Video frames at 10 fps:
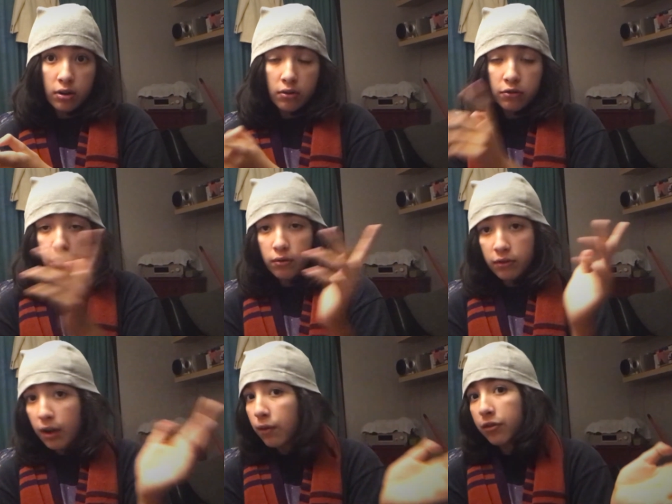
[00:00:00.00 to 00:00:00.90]
so
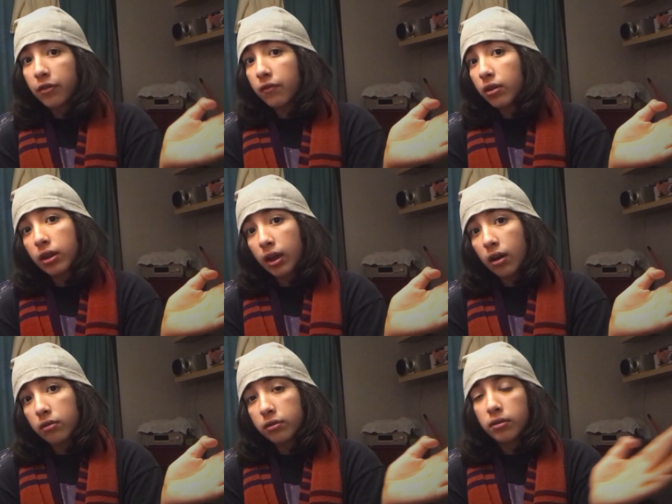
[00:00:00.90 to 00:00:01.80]
that one doesn't really
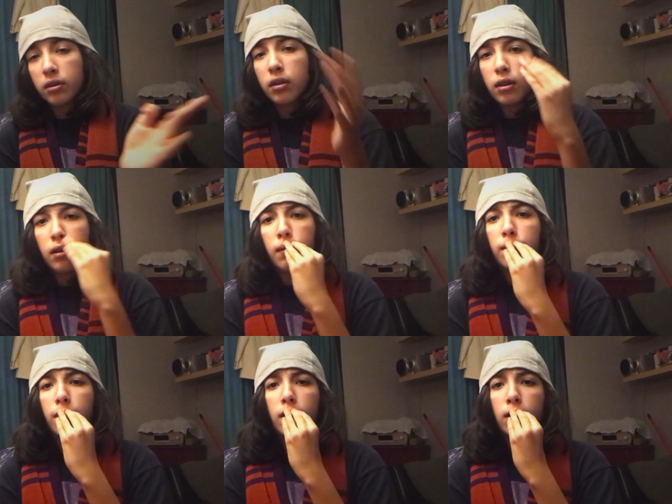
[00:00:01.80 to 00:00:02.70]
count.
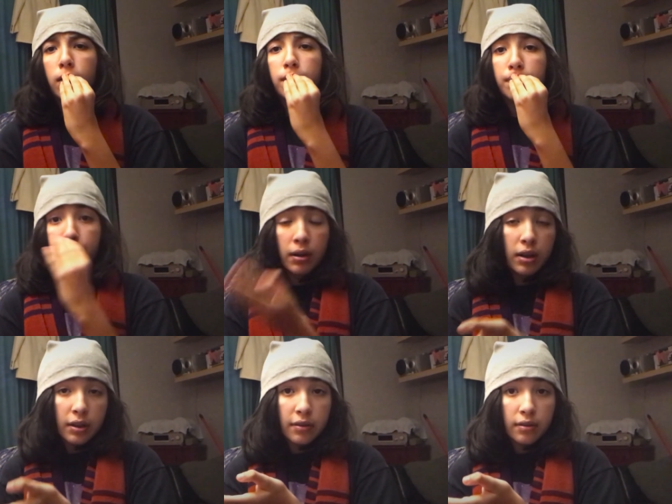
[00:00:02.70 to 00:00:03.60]
But